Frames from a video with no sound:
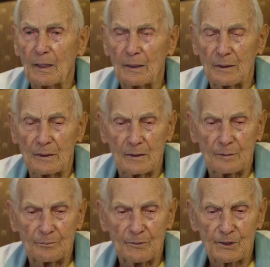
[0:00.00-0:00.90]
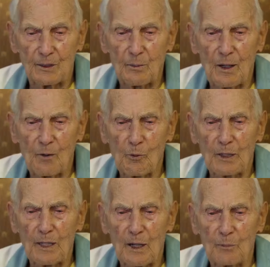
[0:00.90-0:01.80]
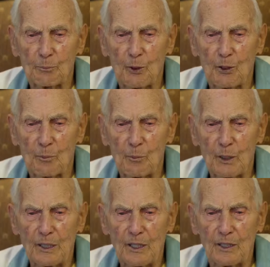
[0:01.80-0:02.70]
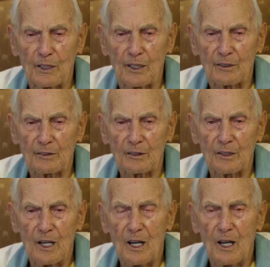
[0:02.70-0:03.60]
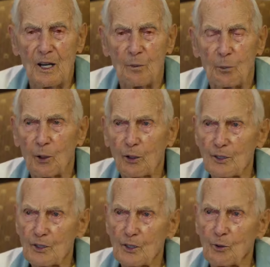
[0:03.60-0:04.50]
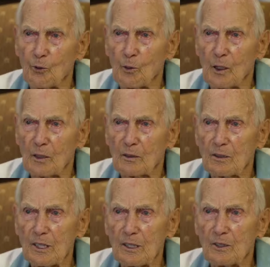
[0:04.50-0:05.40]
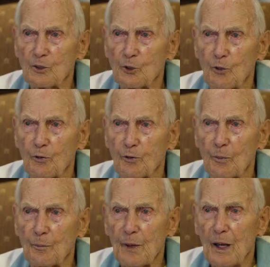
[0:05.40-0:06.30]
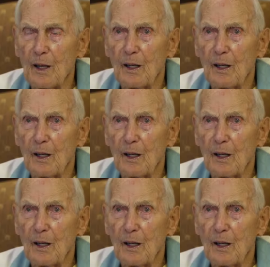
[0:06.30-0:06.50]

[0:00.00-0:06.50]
And somehow we put our money together and bought us an old Model T and drove from